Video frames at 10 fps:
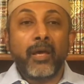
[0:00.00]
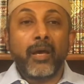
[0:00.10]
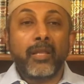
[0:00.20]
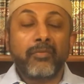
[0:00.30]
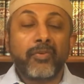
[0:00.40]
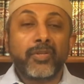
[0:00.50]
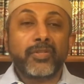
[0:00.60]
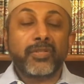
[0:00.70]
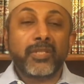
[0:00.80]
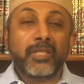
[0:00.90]
And the first
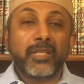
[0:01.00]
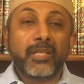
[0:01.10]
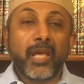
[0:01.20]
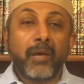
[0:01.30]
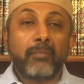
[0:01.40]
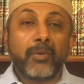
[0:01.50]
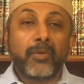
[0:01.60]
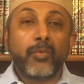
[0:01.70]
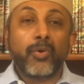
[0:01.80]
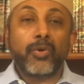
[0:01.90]
thing that happened
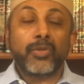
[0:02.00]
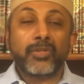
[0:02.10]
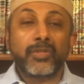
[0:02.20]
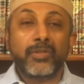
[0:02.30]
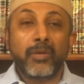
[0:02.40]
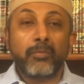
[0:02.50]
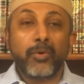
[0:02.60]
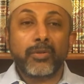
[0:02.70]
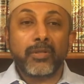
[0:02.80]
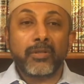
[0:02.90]
was they
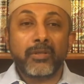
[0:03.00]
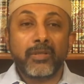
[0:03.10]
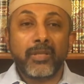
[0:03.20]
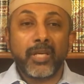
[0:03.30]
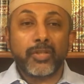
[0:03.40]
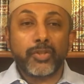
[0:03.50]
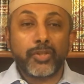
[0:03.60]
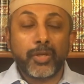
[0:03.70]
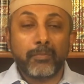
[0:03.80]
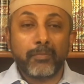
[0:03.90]
boarded a
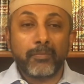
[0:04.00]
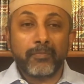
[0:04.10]
ship.